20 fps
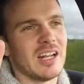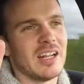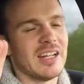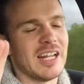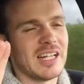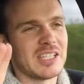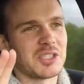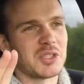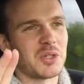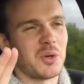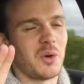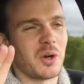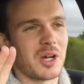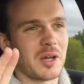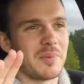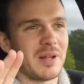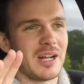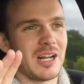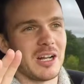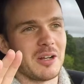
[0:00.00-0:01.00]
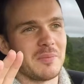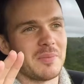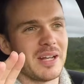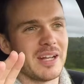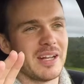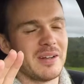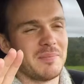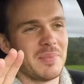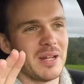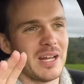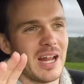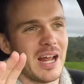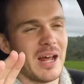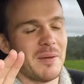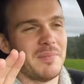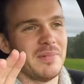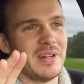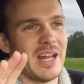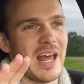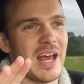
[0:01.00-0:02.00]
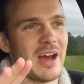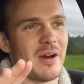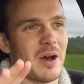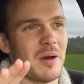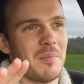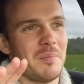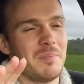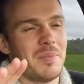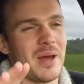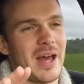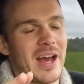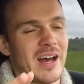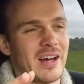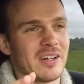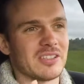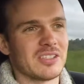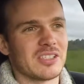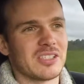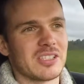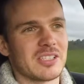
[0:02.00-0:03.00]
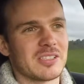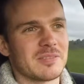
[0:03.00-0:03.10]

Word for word: let's talk a bit, little bit, bit now about...